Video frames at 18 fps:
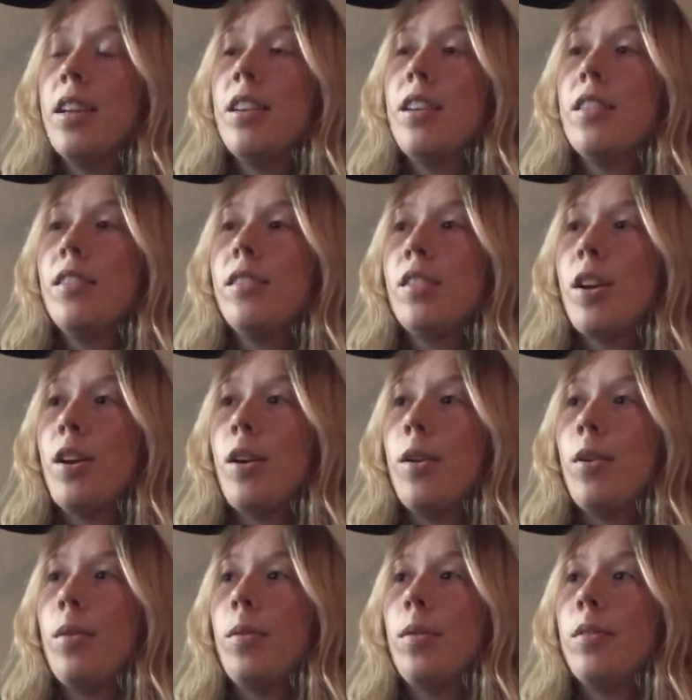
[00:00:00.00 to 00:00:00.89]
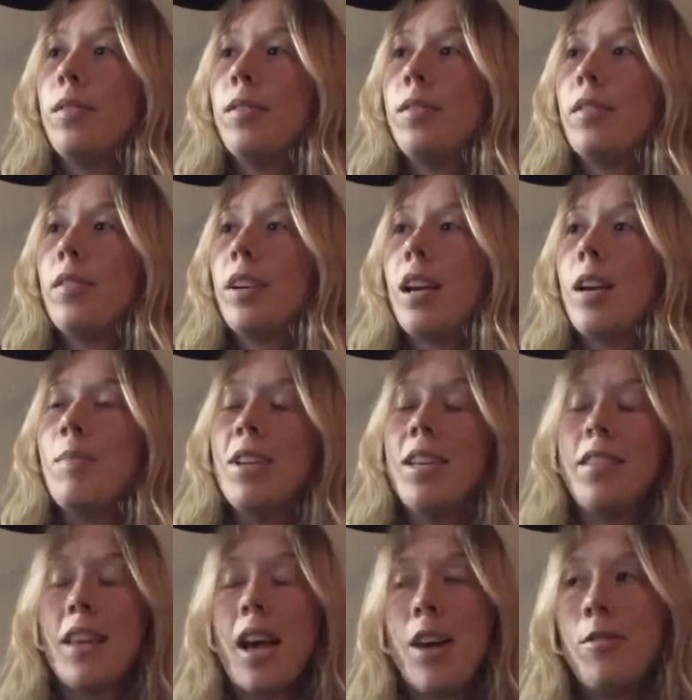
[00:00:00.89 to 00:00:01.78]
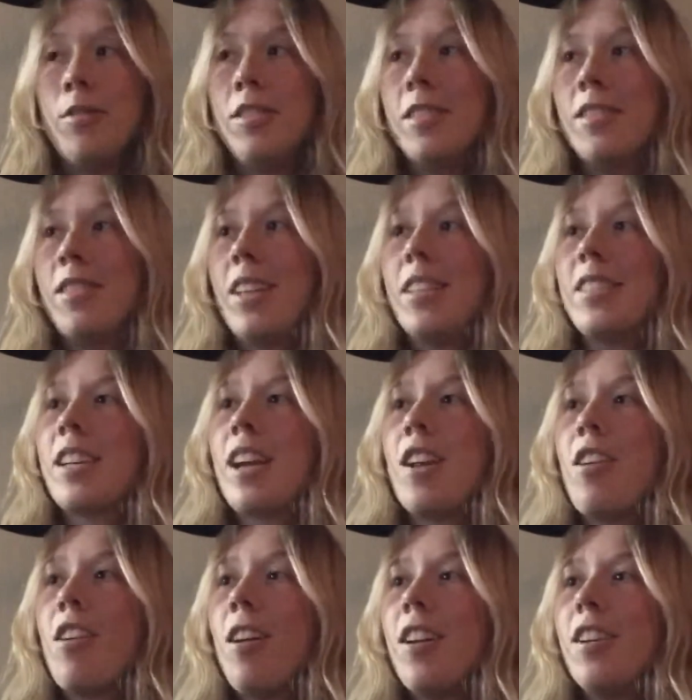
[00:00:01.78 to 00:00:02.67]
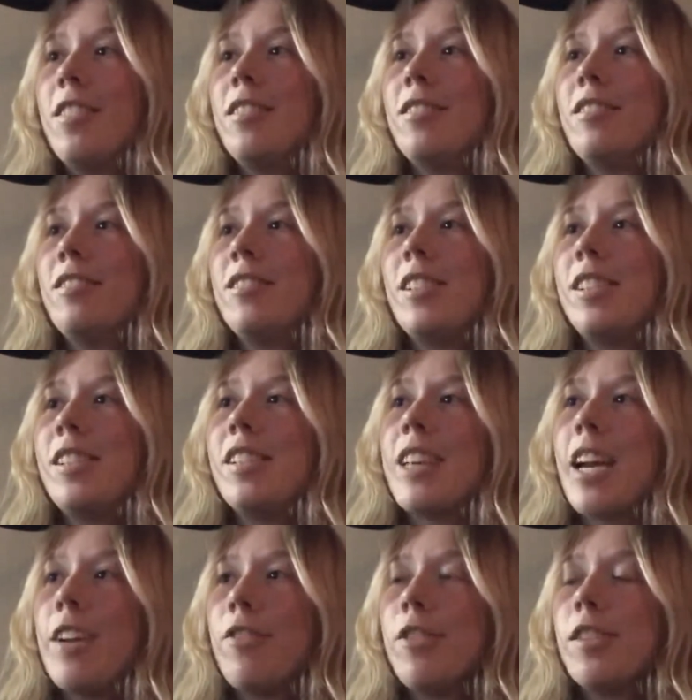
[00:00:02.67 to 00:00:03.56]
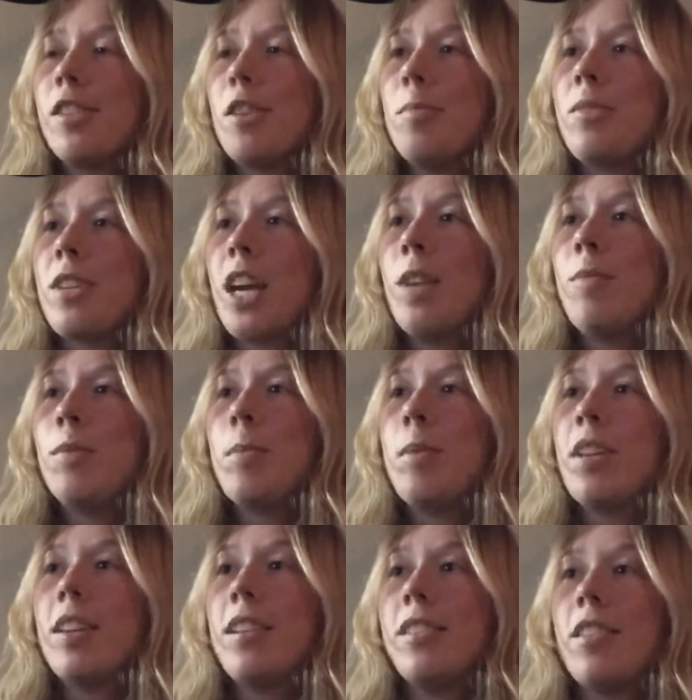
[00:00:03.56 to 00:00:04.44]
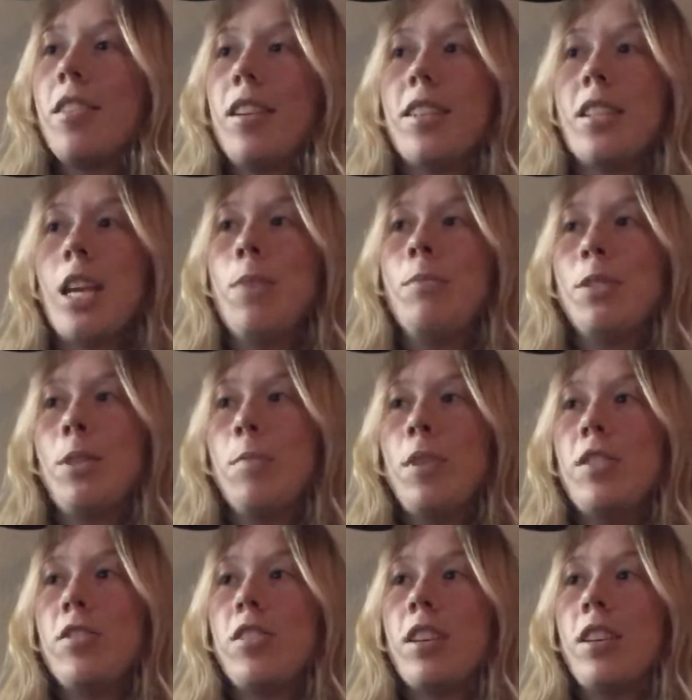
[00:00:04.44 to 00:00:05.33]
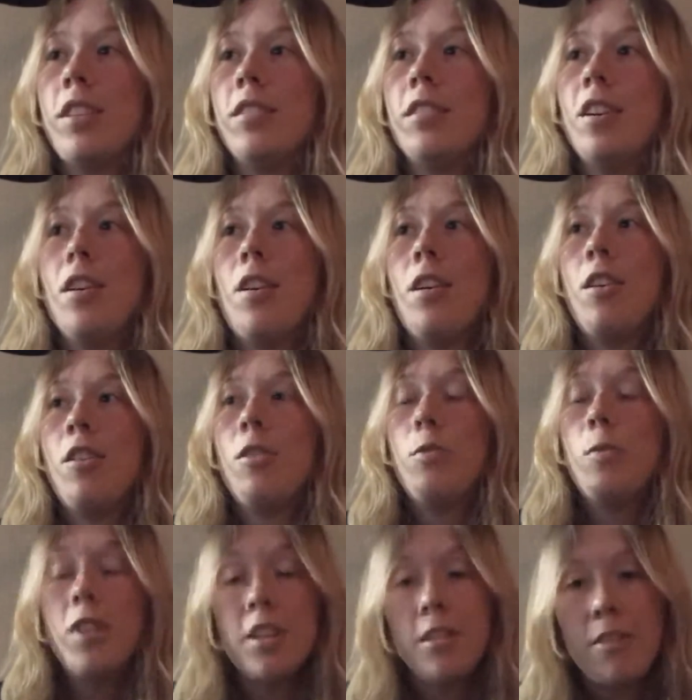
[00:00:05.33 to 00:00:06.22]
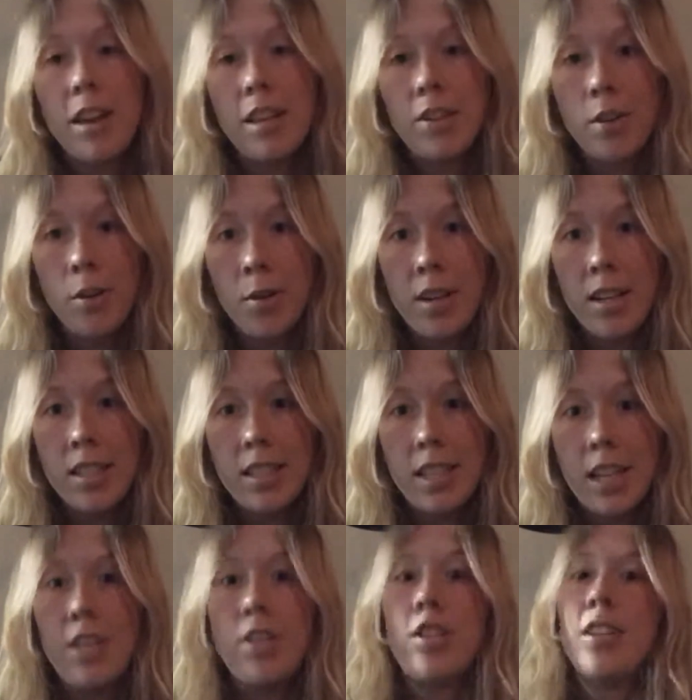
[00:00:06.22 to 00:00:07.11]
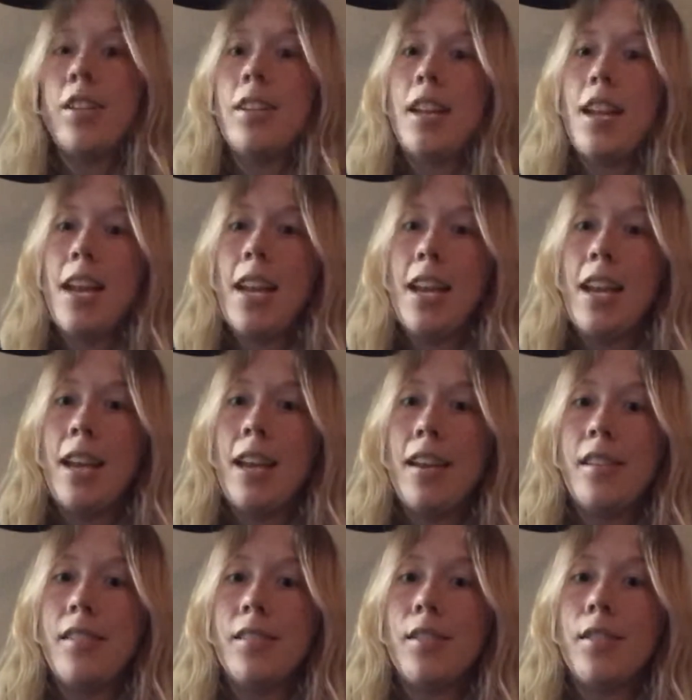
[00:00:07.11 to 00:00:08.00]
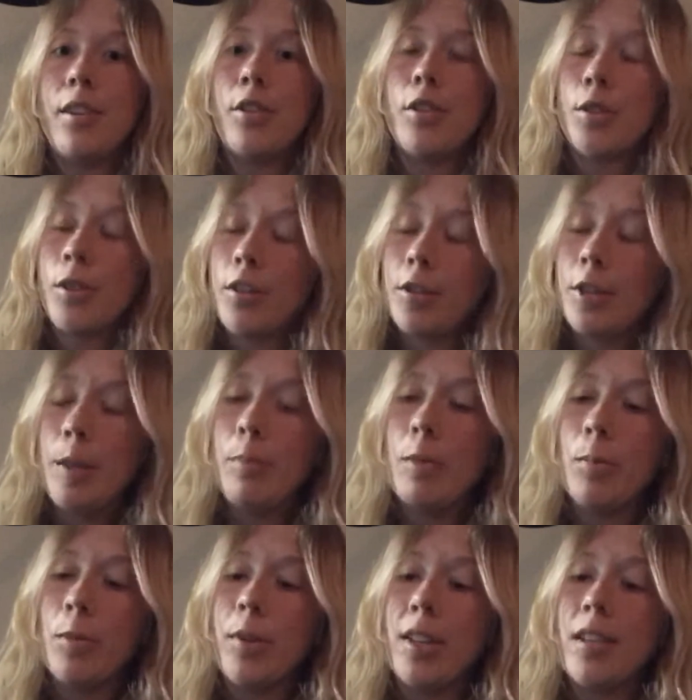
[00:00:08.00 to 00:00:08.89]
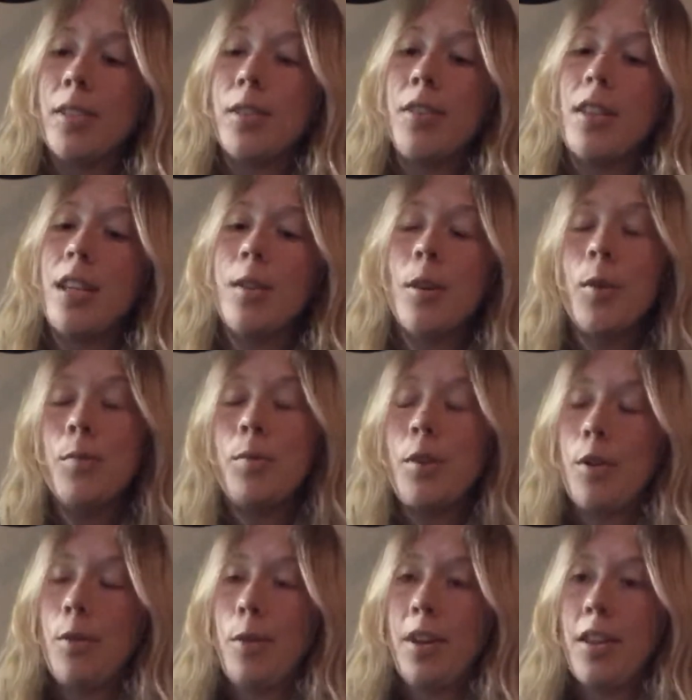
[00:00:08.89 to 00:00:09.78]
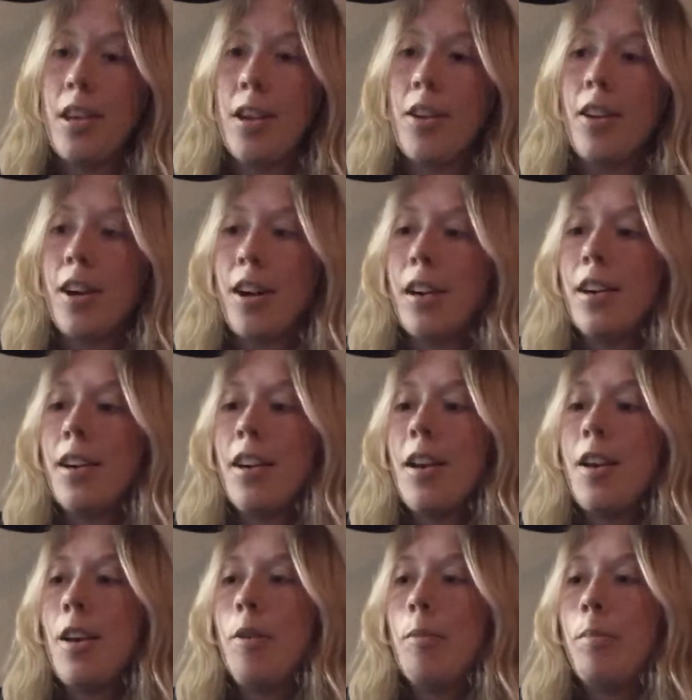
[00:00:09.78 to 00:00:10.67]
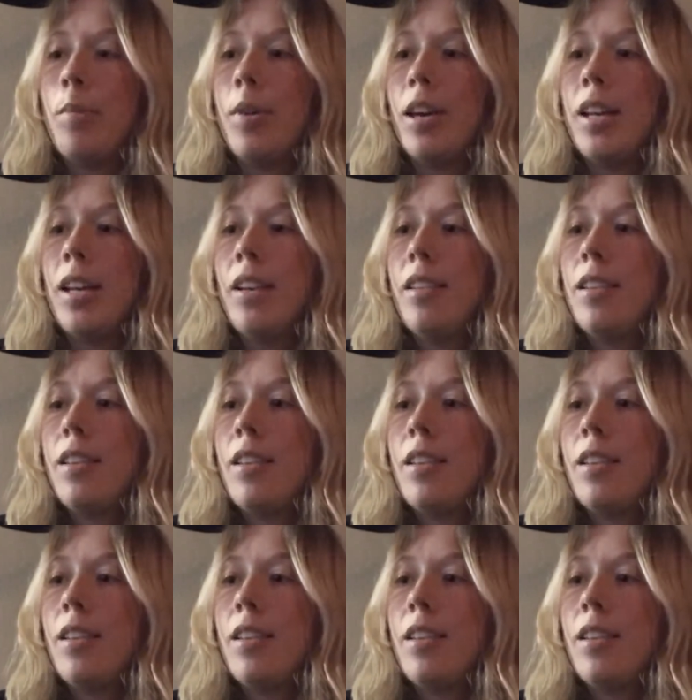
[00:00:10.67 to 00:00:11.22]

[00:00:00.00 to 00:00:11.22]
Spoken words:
So, I mean, that's kind of hard to decipher sometimes, because a lot of times dementia will affect their orientation and their short-term memory, so they don't know where they are. But